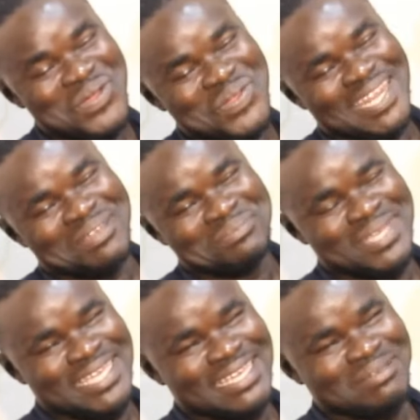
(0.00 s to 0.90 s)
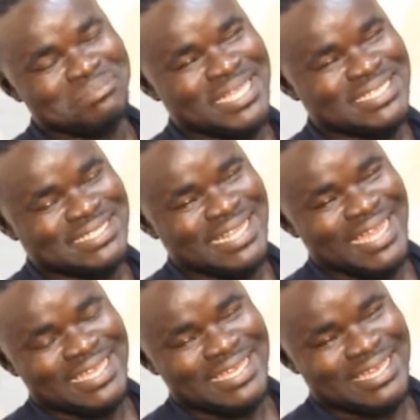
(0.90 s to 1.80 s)
oh there be but it's
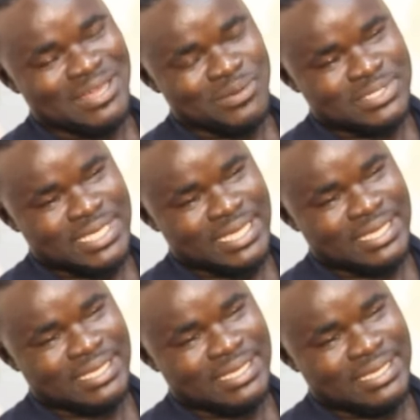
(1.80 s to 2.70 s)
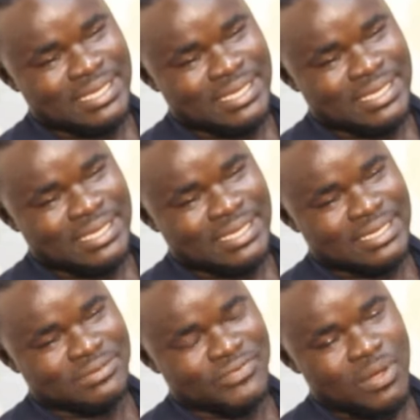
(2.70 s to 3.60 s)
like on say
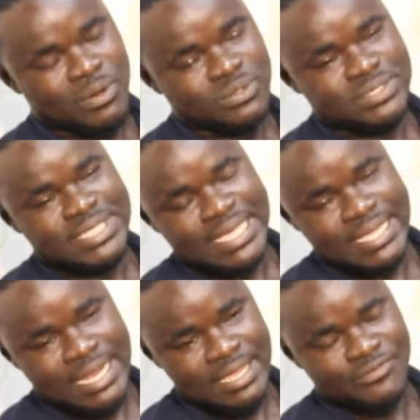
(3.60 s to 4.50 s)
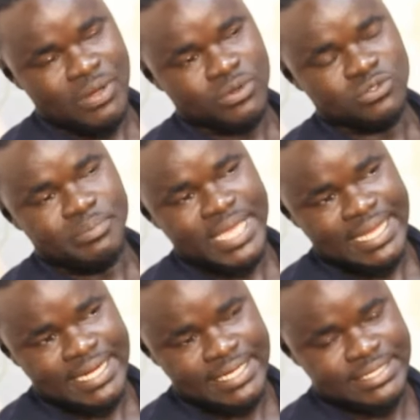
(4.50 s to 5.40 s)
if I want to take it, if I want to make
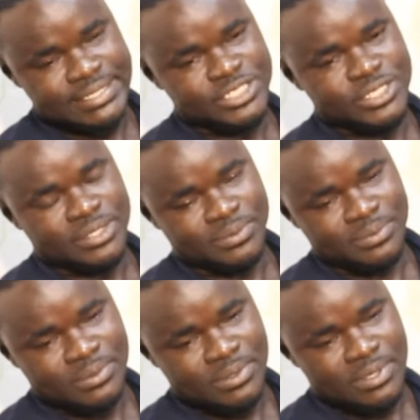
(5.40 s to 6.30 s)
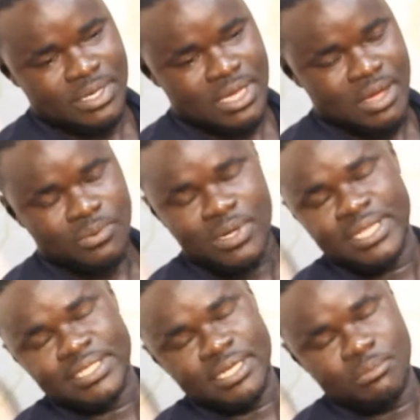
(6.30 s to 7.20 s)
any decision, you know, I won't
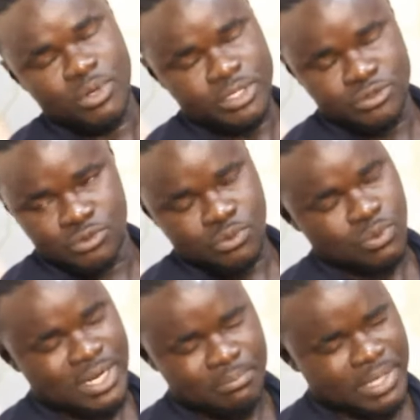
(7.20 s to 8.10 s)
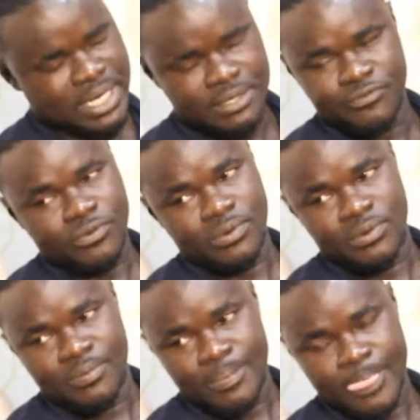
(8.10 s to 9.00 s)
let anybody to know what I'm planning for,
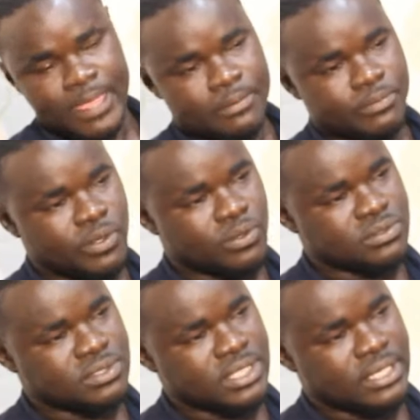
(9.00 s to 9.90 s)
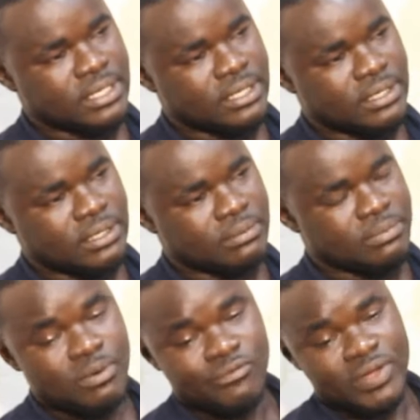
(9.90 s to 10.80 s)
because
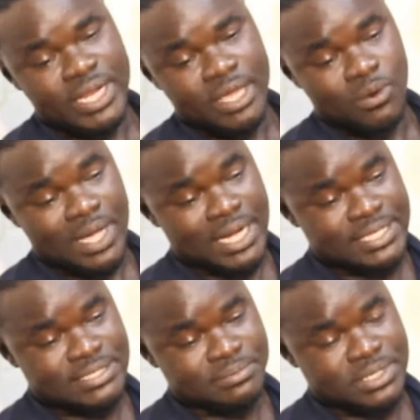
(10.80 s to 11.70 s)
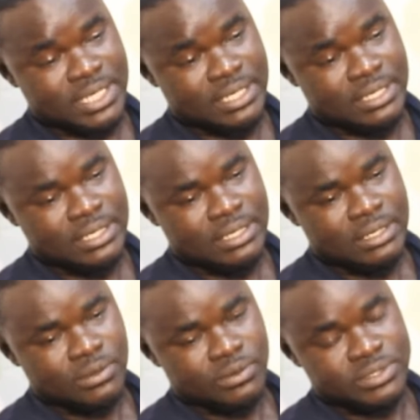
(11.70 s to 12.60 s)
me wa fana ya kana sem se,
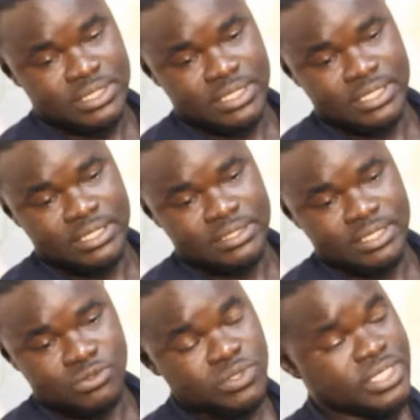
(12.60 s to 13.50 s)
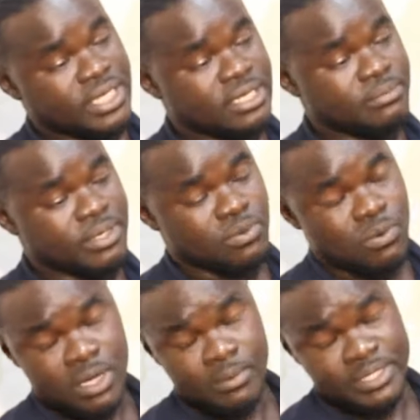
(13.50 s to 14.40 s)
o si se suje ni
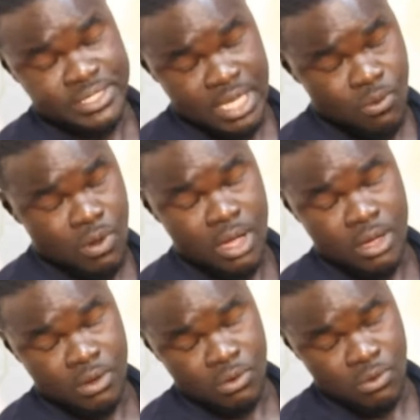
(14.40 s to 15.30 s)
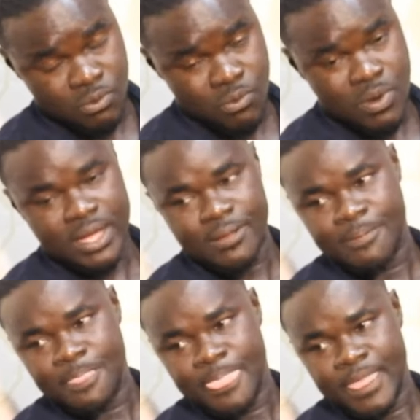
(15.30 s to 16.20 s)
kon e be si akwa okun
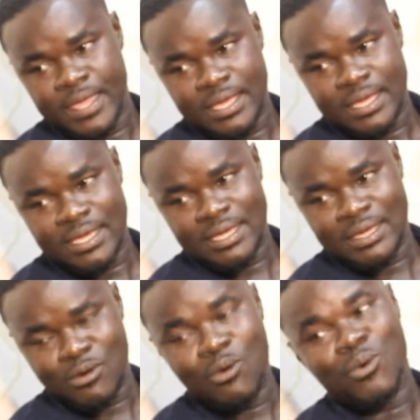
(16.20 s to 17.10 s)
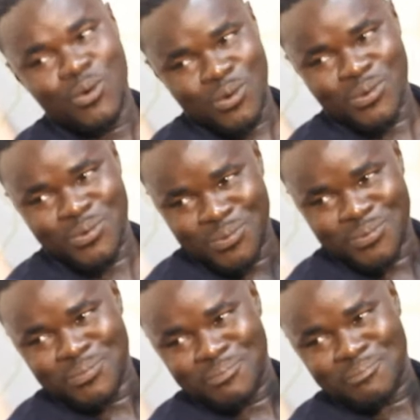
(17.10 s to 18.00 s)
a. Owo
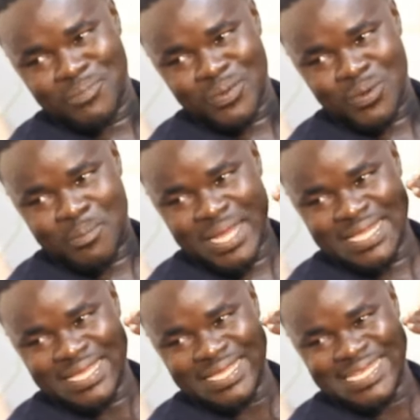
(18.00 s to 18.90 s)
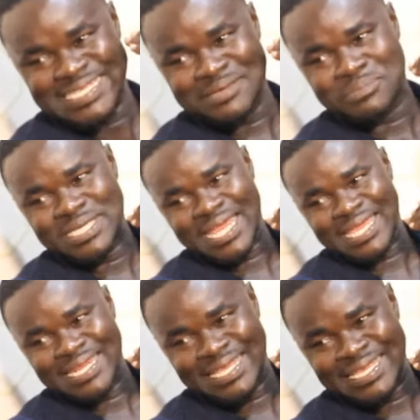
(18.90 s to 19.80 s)
me wa mane ni sem nyina
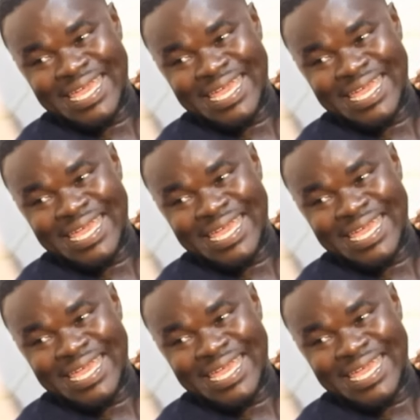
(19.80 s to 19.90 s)
ye den.